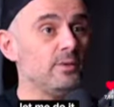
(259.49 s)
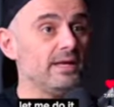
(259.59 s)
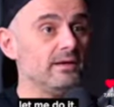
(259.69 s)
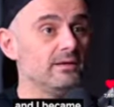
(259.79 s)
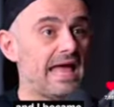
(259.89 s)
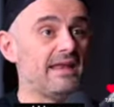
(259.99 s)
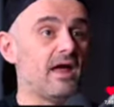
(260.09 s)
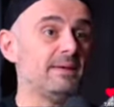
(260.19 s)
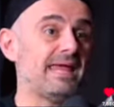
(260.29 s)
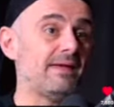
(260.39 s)
it. And I
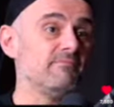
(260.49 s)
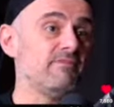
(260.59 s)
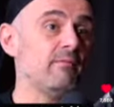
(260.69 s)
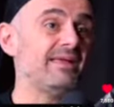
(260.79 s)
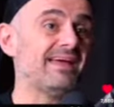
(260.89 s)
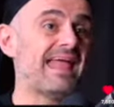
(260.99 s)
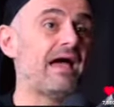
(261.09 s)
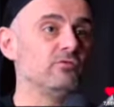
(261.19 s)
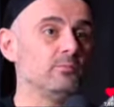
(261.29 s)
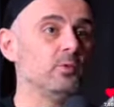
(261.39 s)
became very
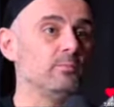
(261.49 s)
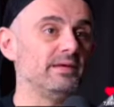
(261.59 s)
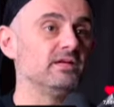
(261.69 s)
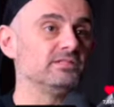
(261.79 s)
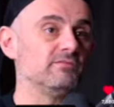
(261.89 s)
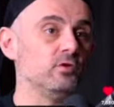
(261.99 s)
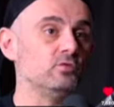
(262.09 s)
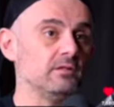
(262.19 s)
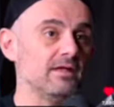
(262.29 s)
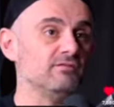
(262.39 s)
accountable because of those
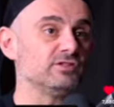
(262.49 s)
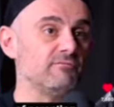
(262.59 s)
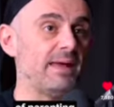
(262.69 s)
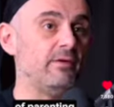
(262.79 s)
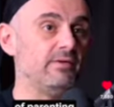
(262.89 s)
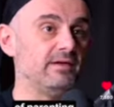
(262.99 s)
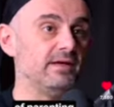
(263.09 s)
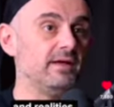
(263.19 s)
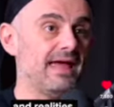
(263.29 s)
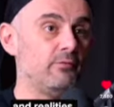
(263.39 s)
levels of
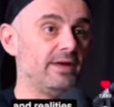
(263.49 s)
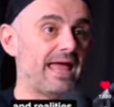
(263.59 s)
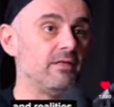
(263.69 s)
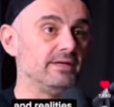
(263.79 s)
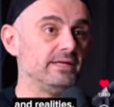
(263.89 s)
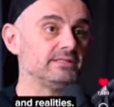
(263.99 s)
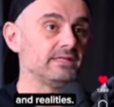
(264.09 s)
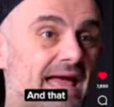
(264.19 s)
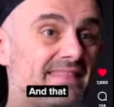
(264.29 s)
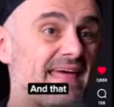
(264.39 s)
parenting and realities.
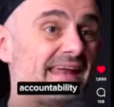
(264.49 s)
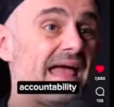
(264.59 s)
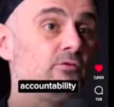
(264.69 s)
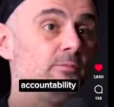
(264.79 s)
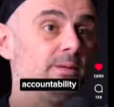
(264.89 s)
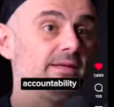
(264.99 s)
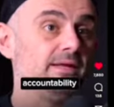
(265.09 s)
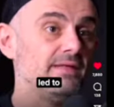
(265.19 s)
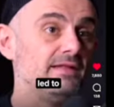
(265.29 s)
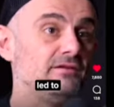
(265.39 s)
And that accountability
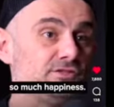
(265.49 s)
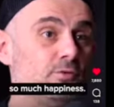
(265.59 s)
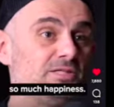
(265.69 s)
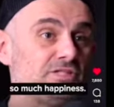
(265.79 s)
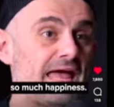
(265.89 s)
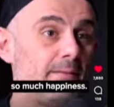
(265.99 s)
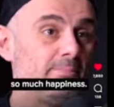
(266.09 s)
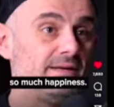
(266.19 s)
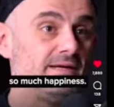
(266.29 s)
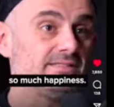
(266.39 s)
led to so much happiness.